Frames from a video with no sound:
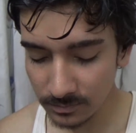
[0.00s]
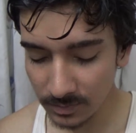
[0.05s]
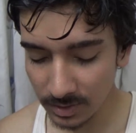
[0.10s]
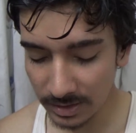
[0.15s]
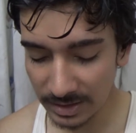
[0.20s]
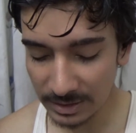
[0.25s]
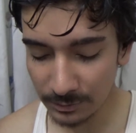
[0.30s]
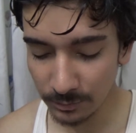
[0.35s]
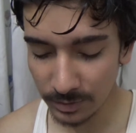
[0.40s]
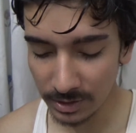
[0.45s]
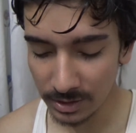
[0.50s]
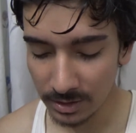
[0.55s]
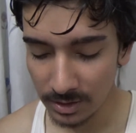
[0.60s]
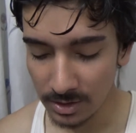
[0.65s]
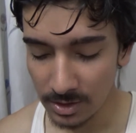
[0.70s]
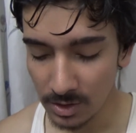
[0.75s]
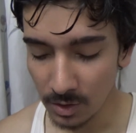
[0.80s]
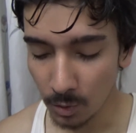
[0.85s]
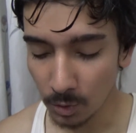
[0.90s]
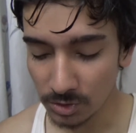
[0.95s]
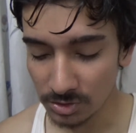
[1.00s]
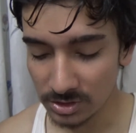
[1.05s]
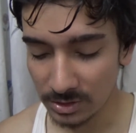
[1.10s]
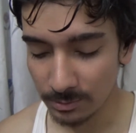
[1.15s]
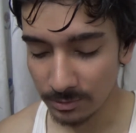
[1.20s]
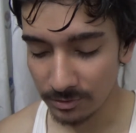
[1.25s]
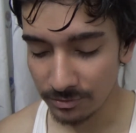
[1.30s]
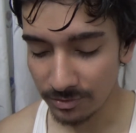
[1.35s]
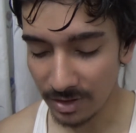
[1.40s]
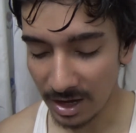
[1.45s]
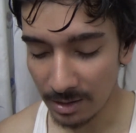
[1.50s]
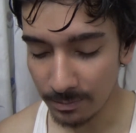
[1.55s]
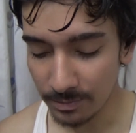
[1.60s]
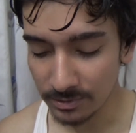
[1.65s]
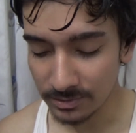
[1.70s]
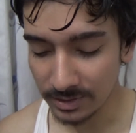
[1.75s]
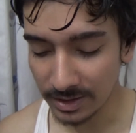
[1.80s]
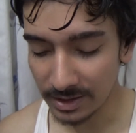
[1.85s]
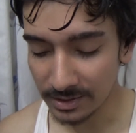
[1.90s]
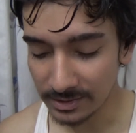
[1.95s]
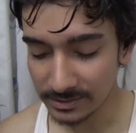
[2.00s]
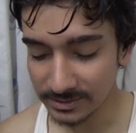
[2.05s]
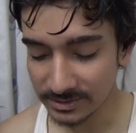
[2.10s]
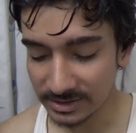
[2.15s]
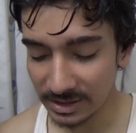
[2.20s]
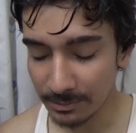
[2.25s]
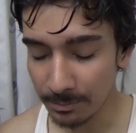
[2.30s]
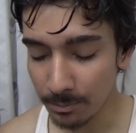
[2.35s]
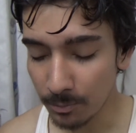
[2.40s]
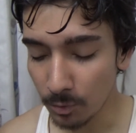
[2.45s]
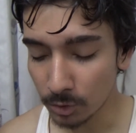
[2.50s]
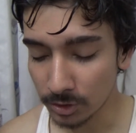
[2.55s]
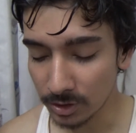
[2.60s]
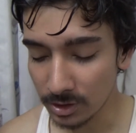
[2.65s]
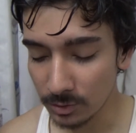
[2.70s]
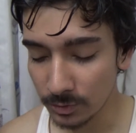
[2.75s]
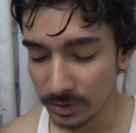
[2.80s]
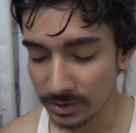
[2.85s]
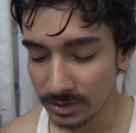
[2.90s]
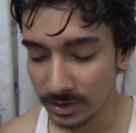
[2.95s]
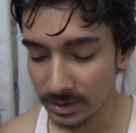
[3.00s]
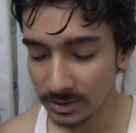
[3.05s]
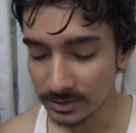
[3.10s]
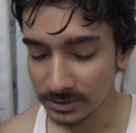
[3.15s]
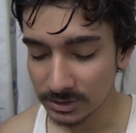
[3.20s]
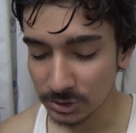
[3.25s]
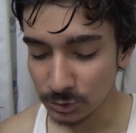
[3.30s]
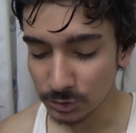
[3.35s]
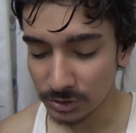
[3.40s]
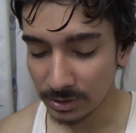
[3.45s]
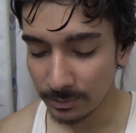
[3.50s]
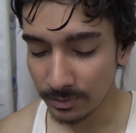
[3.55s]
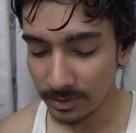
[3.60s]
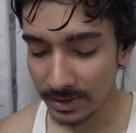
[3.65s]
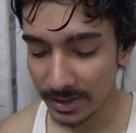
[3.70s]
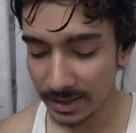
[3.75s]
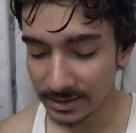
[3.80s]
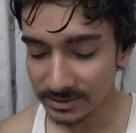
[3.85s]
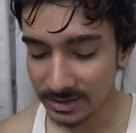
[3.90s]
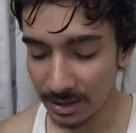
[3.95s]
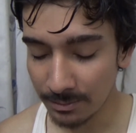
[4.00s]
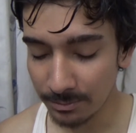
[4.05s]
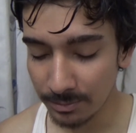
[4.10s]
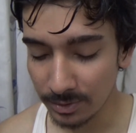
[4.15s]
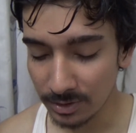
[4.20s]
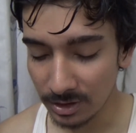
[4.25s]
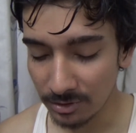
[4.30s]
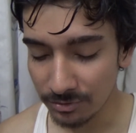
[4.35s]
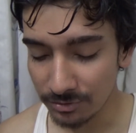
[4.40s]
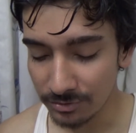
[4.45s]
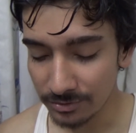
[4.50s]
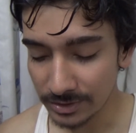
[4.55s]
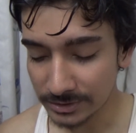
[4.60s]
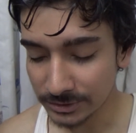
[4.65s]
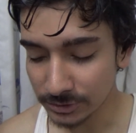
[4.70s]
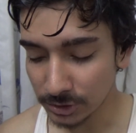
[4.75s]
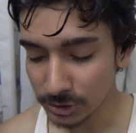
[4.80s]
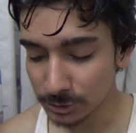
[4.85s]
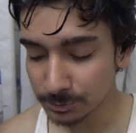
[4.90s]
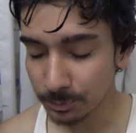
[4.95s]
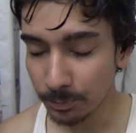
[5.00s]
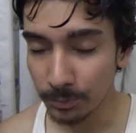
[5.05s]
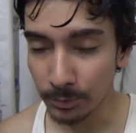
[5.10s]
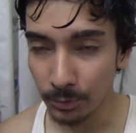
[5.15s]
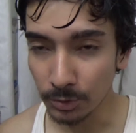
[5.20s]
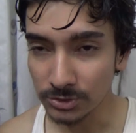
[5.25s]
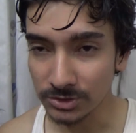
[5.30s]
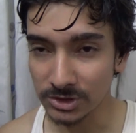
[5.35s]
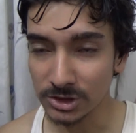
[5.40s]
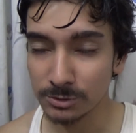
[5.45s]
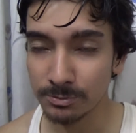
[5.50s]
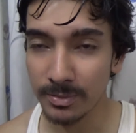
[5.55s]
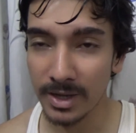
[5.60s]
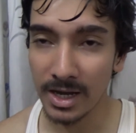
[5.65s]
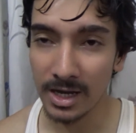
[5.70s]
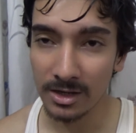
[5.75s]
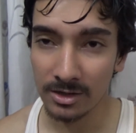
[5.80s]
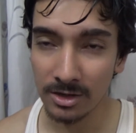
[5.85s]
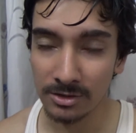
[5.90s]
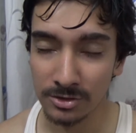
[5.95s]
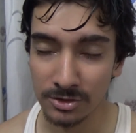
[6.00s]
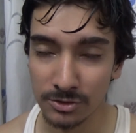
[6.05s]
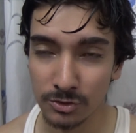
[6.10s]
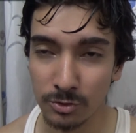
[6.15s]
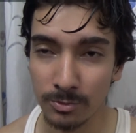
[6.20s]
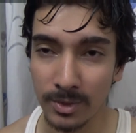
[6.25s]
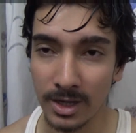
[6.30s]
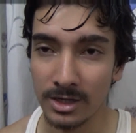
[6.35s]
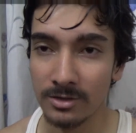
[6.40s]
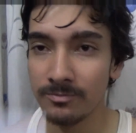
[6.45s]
Anyway, question number 5 is 8-step model with suitable example of research process by Ranjit Kumar.